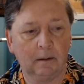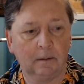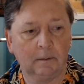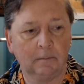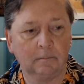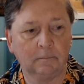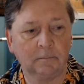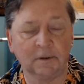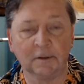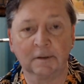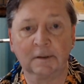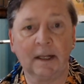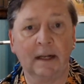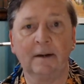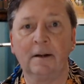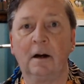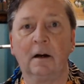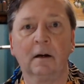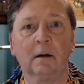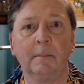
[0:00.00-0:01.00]
Just got to
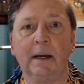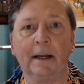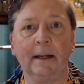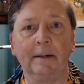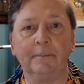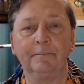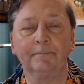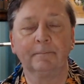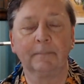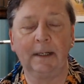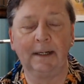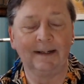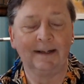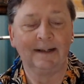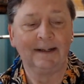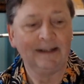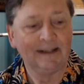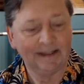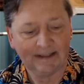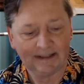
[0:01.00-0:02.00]
talk about it.
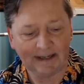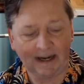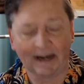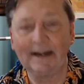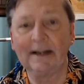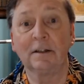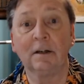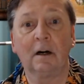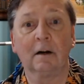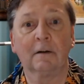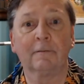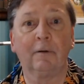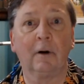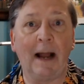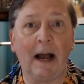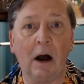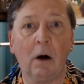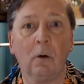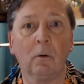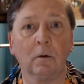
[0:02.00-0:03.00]
I could talk for
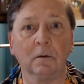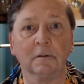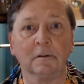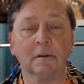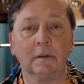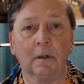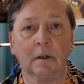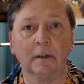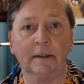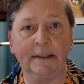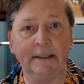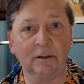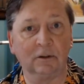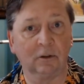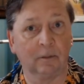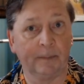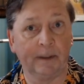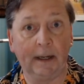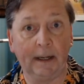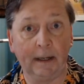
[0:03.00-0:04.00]
hours on teacher
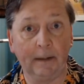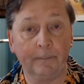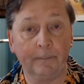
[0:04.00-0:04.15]
pay.